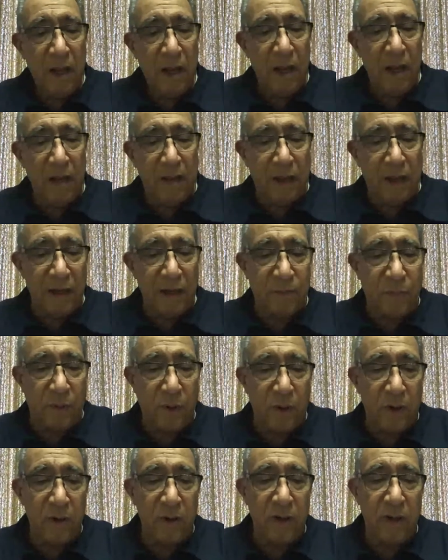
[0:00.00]
and that
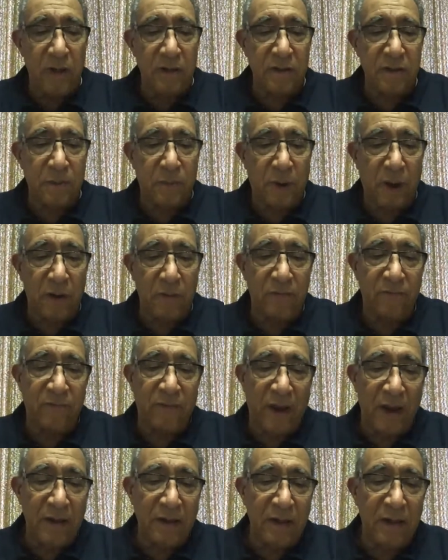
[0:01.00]
part is about
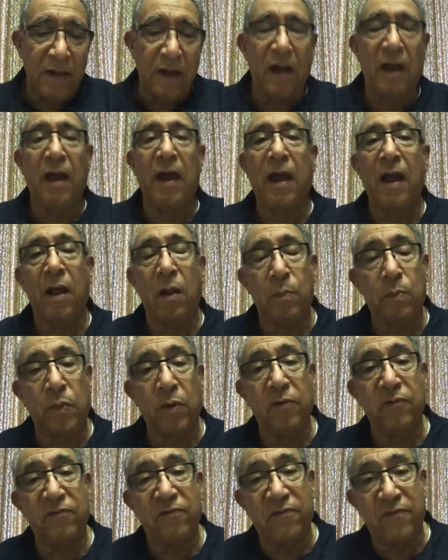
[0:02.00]
finding a
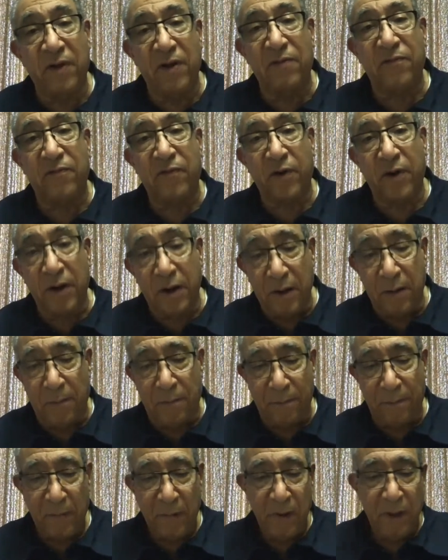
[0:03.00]
helper fit for
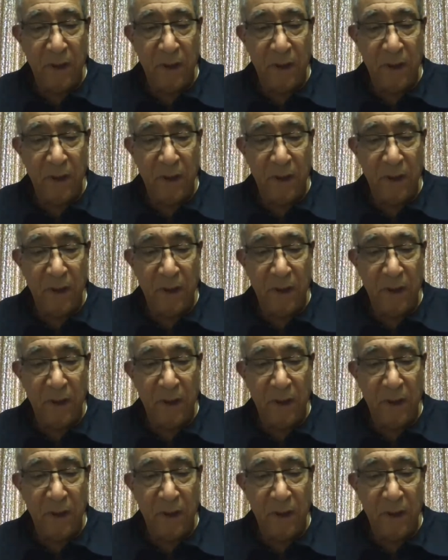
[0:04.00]
him.